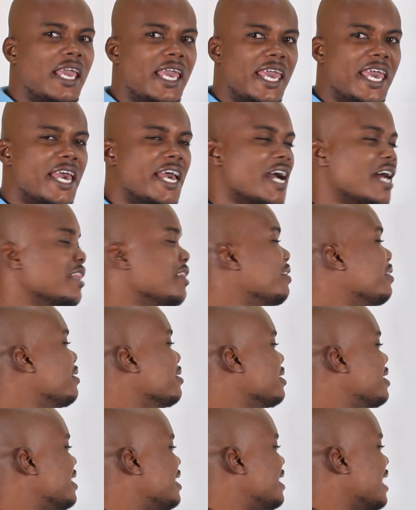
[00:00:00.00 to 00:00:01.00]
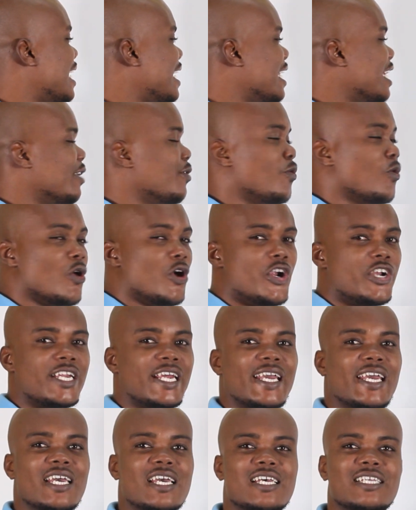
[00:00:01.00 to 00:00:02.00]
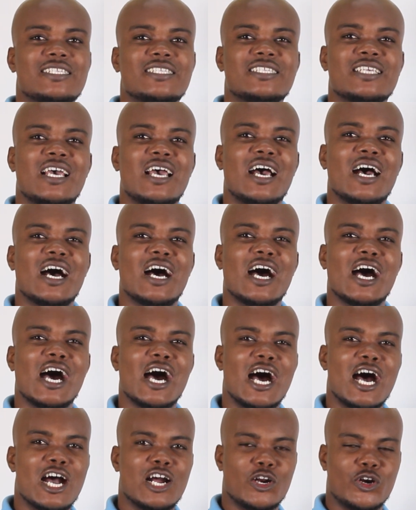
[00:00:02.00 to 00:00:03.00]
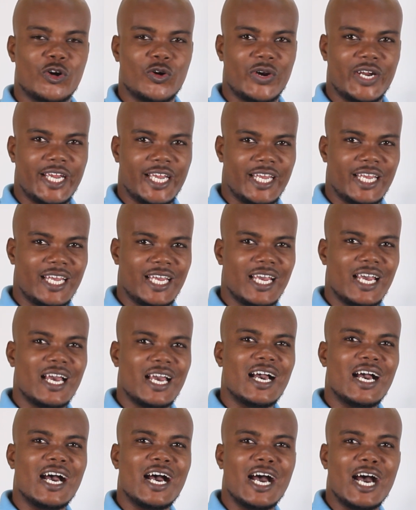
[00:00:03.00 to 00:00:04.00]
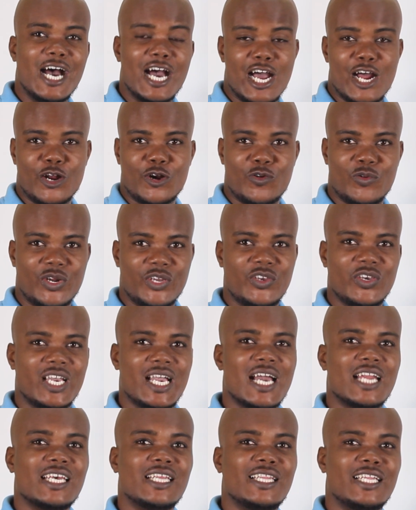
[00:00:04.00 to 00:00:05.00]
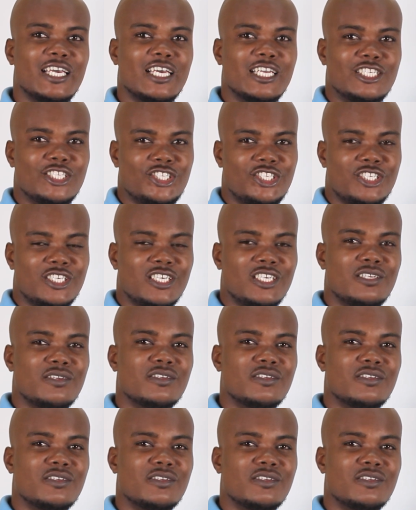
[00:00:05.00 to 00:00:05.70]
And the second word is hungry. Hungry, you got an H.